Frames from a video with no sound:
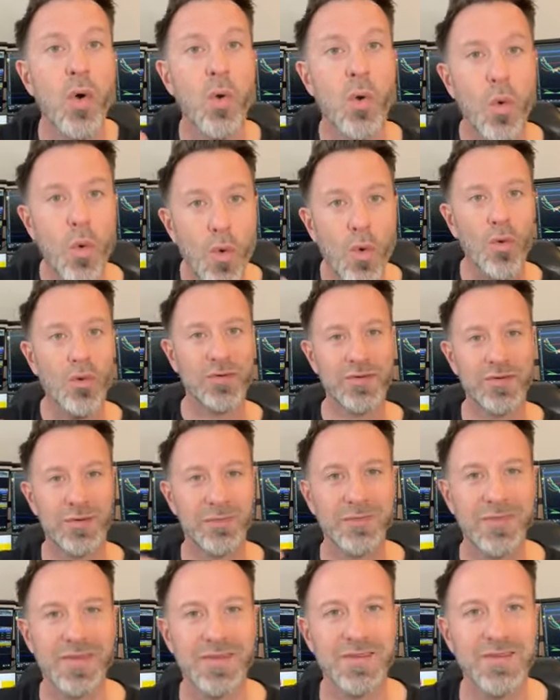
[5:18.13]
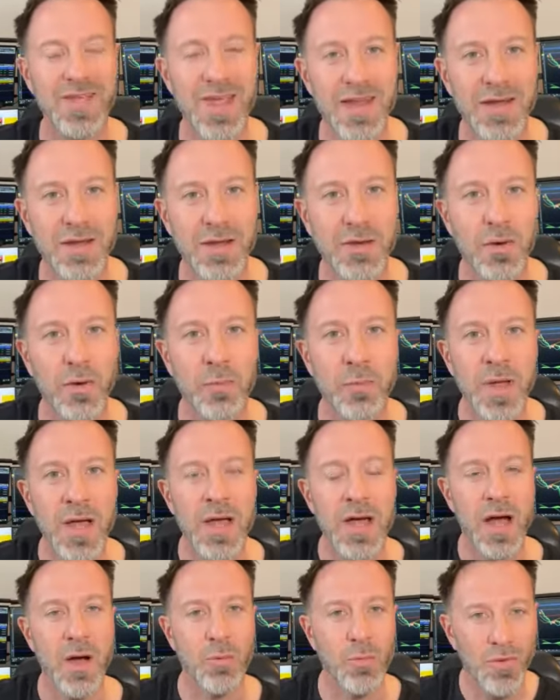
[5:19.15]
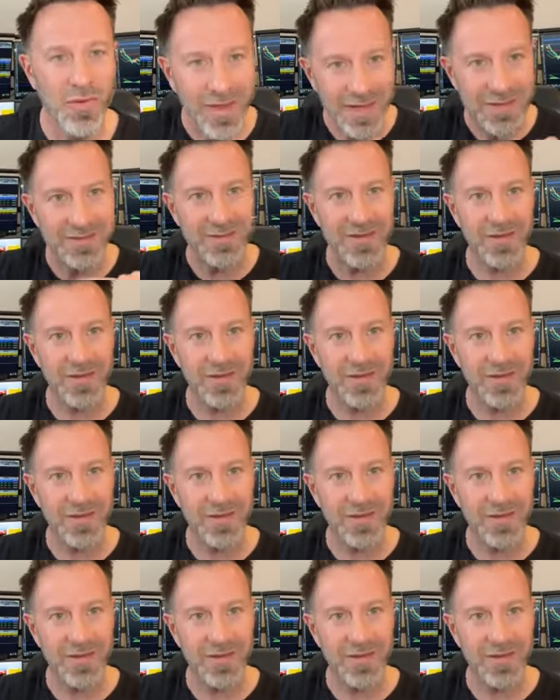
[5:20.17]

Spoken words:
or something technical. And what that